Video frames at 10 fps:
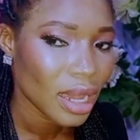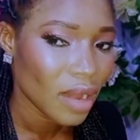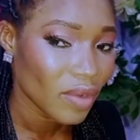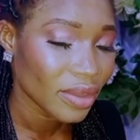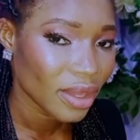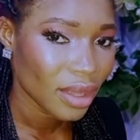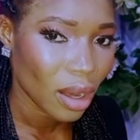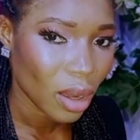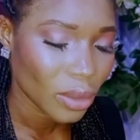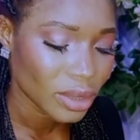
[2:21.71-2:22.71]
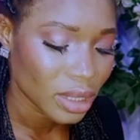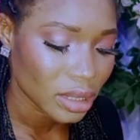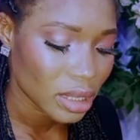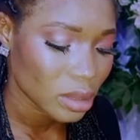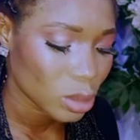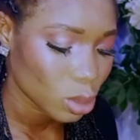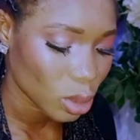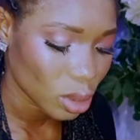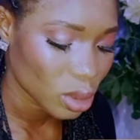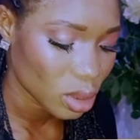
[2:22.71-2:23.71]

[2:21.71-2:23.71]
everything around it, this was